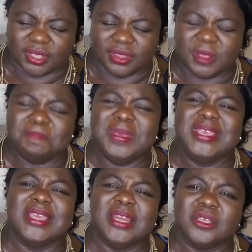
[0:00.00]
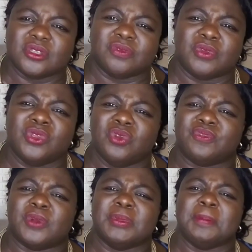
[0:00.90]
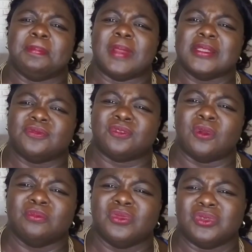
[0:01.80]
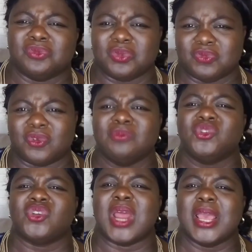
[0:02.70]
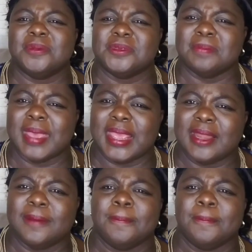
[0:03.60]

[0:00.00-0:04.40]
the beginnings of it, from the plant, from tribesmen,